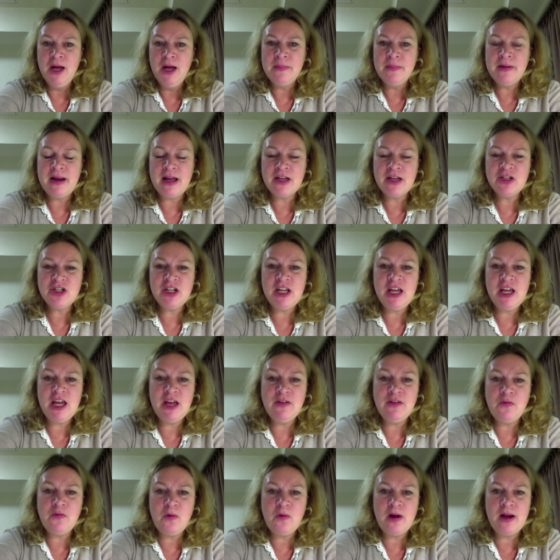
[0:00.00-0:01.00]
But actually,
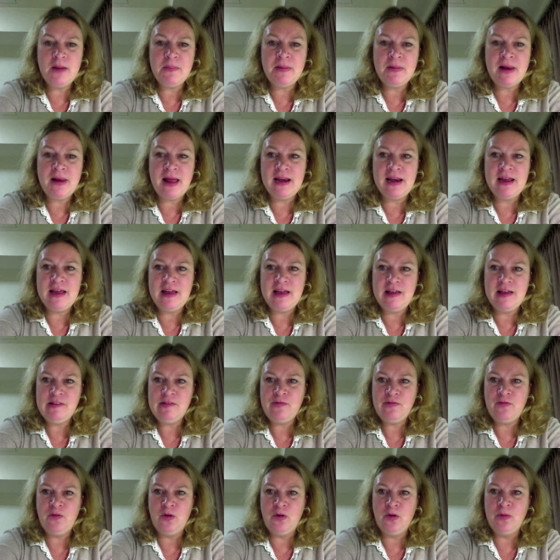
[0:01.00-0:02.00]
even when a planet
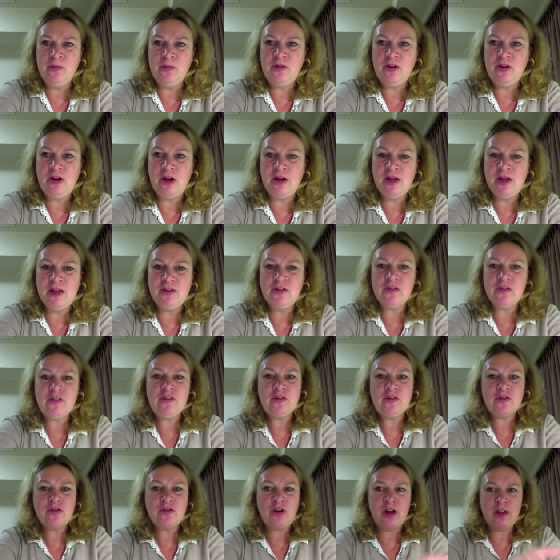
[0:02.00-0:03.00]
is formed, you know, it
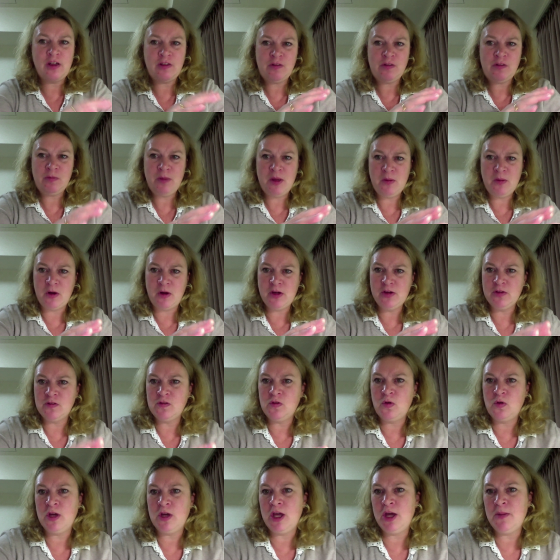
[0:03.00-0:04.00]
just strikes me while you're
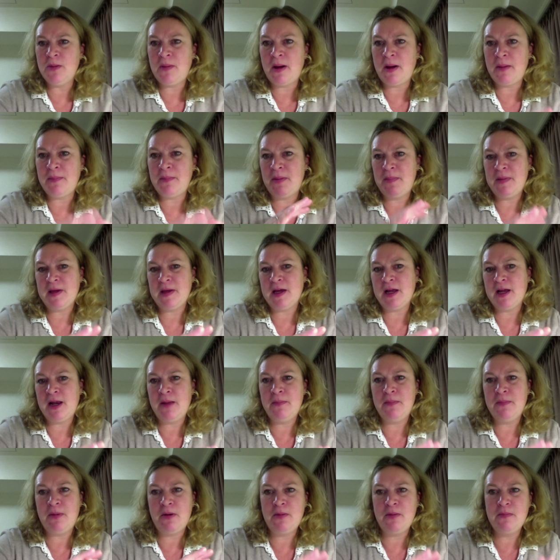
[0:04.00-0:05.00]
talking about Bepi
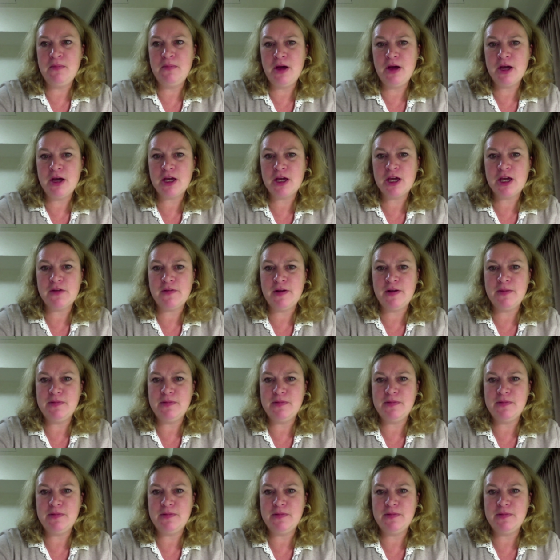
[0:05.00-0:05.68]
Colombo and Mercury in